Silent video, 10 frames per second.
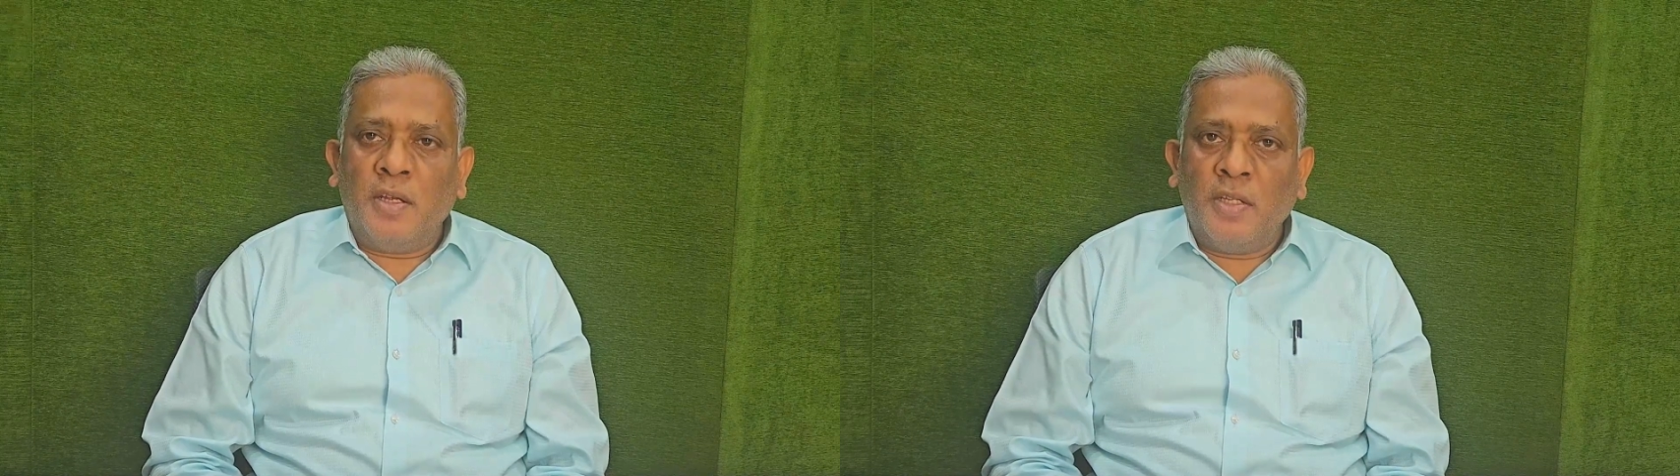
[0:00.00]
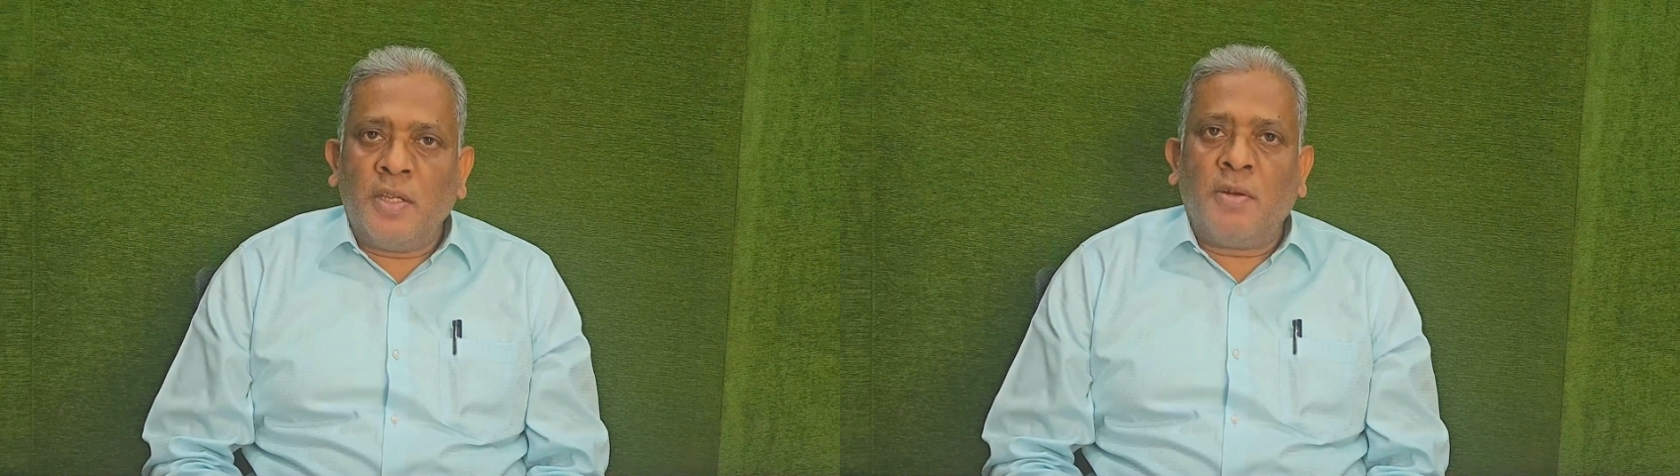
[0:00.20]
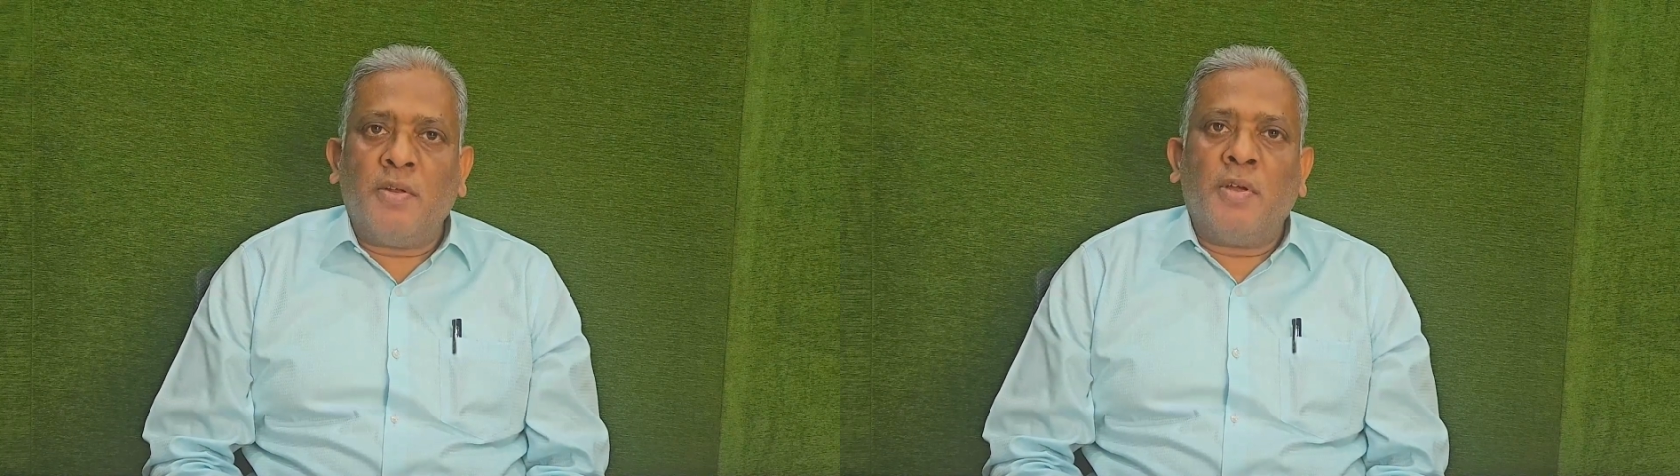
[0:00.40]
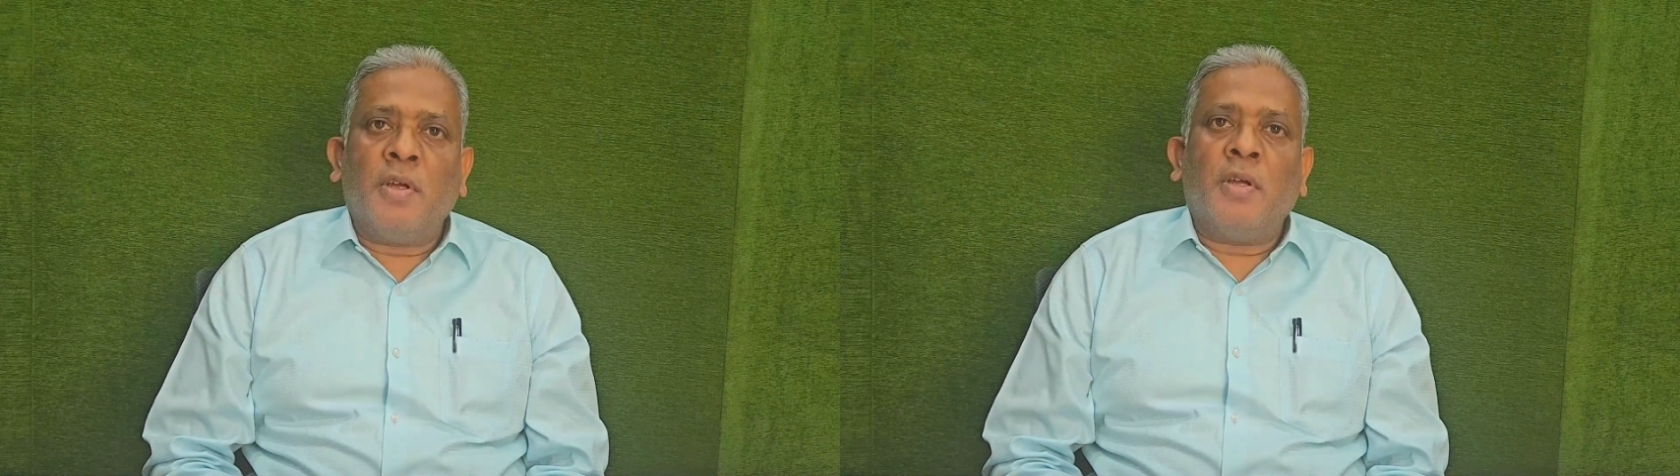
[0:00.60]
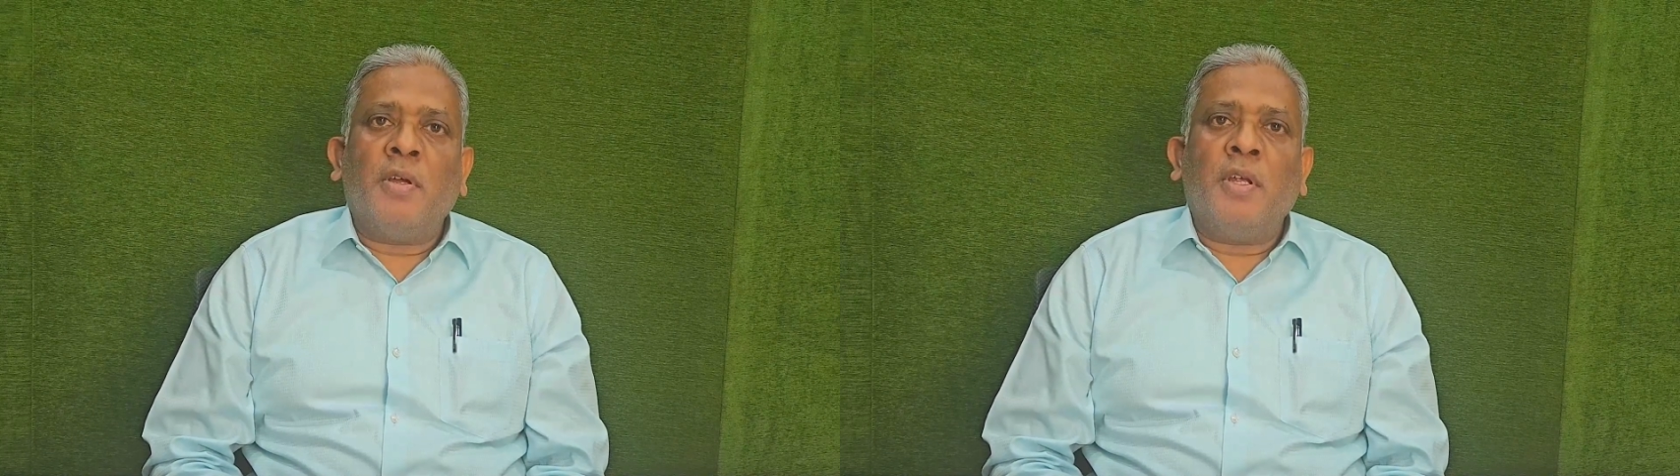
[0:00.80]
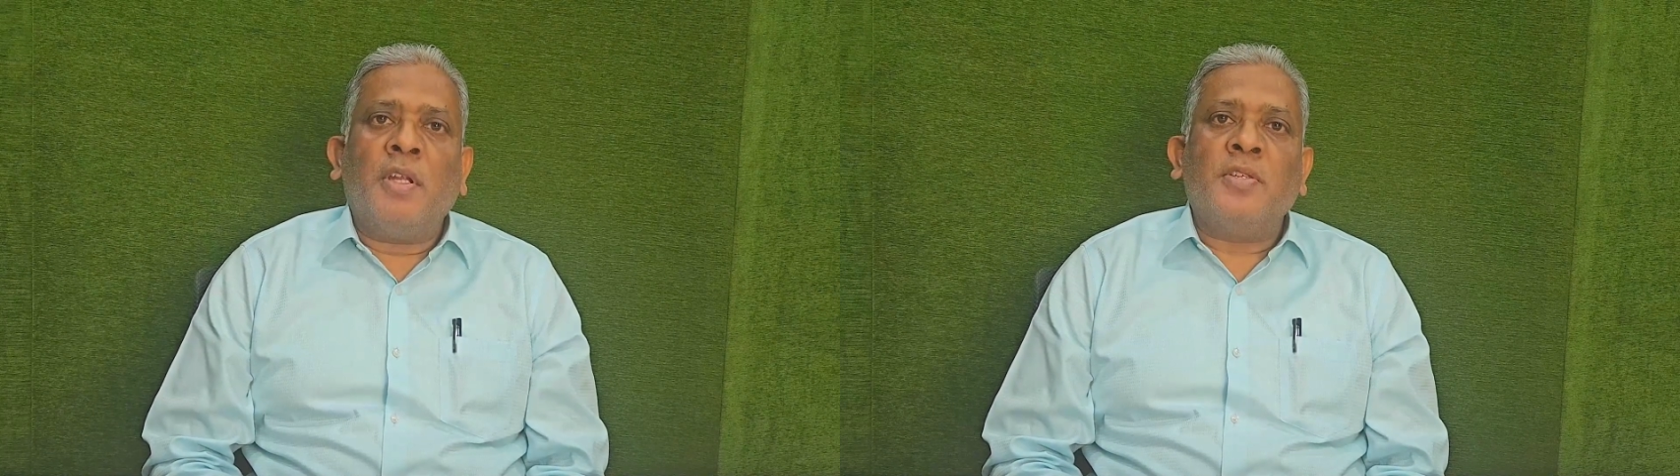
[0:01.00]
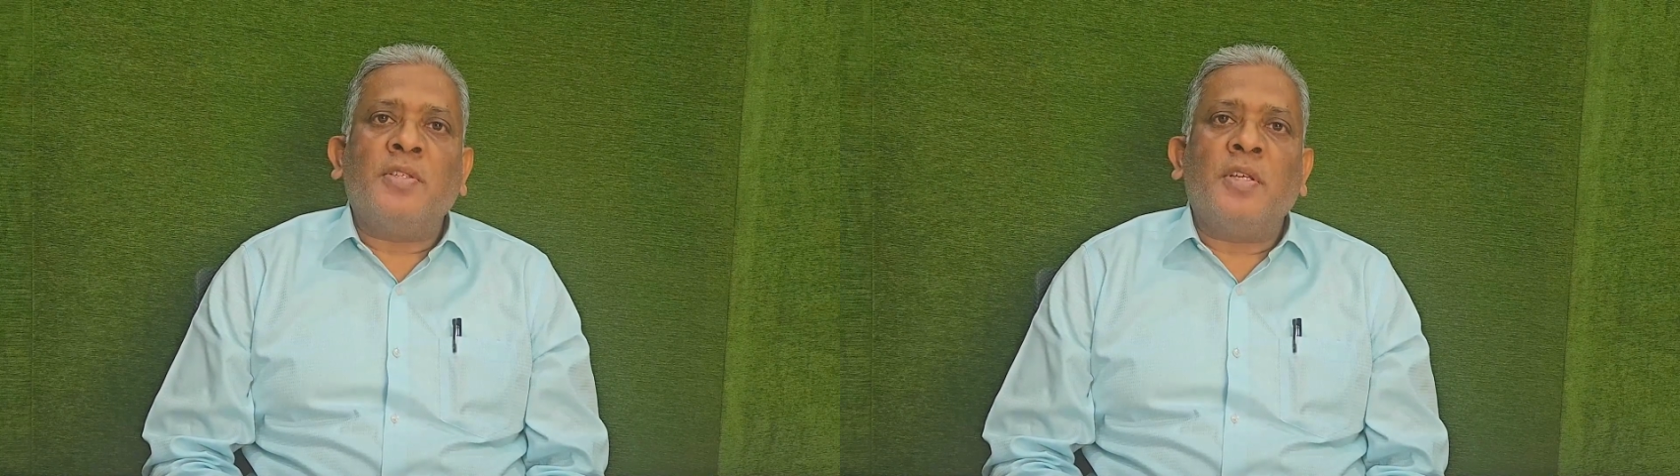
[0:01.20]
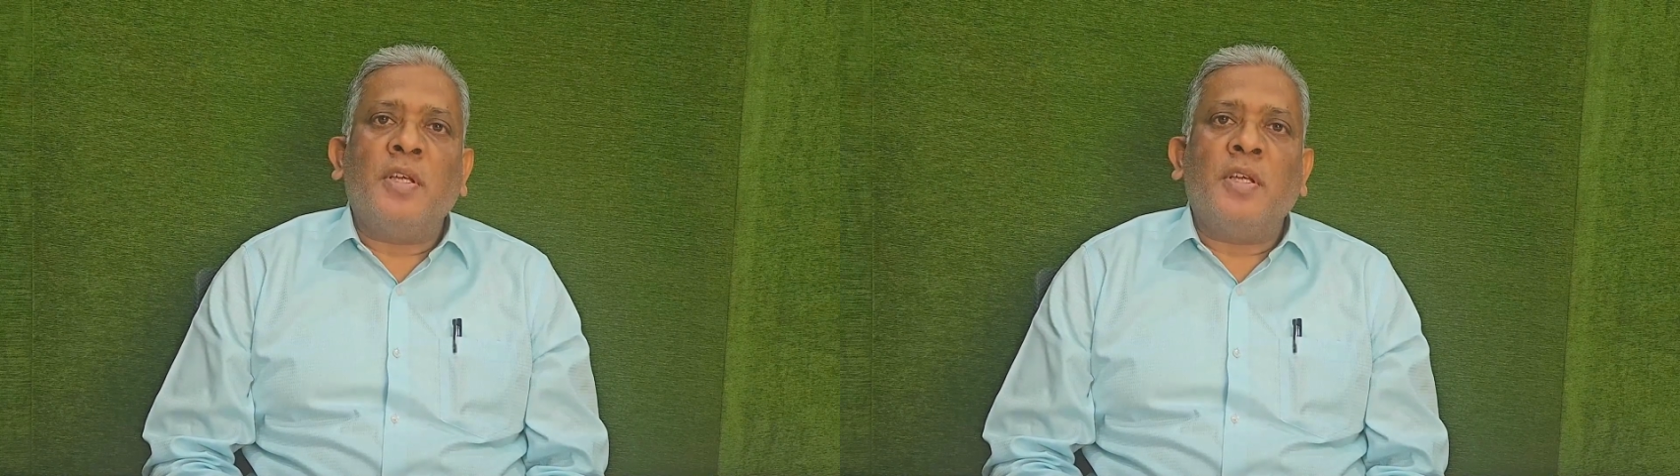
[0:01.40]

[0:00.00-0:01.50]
it is